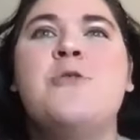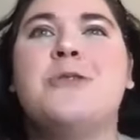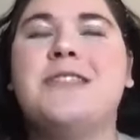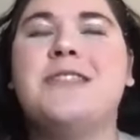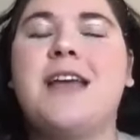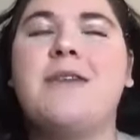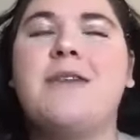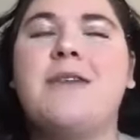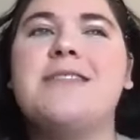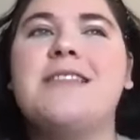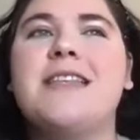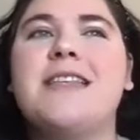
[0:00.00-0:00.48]

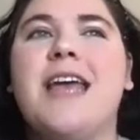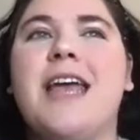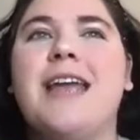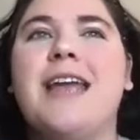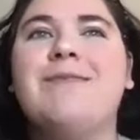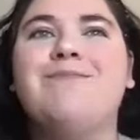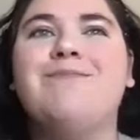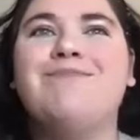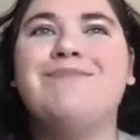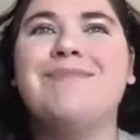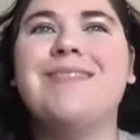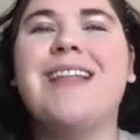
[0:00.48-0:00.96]
was, I was
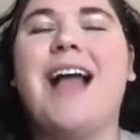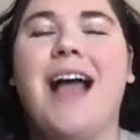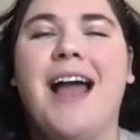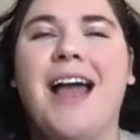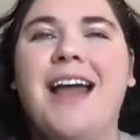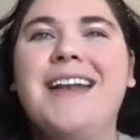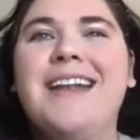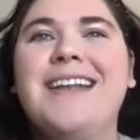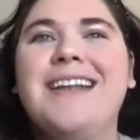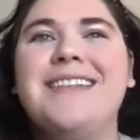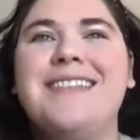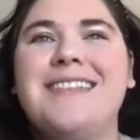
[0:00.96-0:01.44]
like,
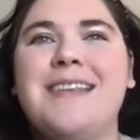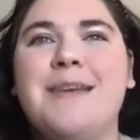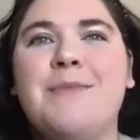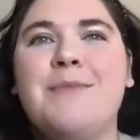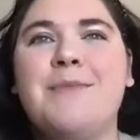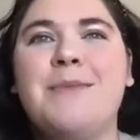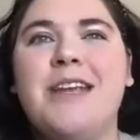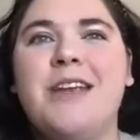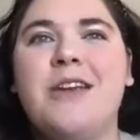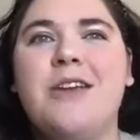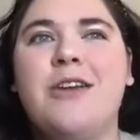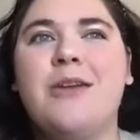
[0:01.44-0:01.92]
I need
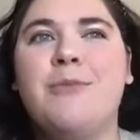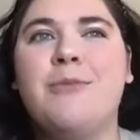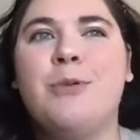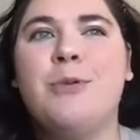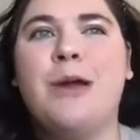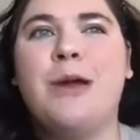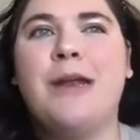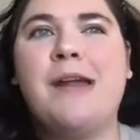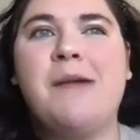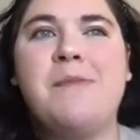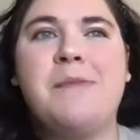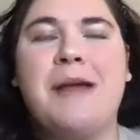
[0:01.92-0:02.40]
somebody who can
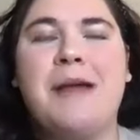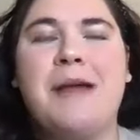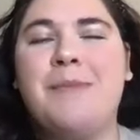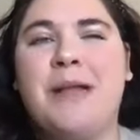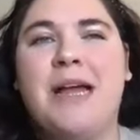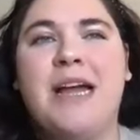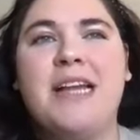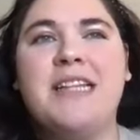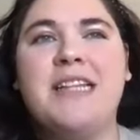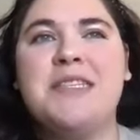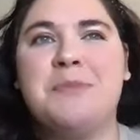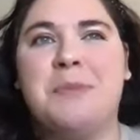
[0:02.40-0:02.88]
point out my
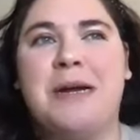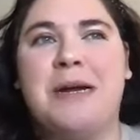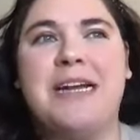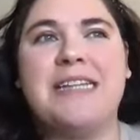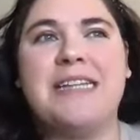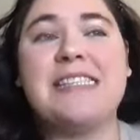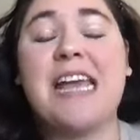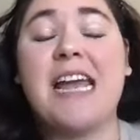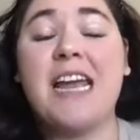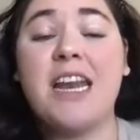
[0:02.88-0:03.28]
blind spots.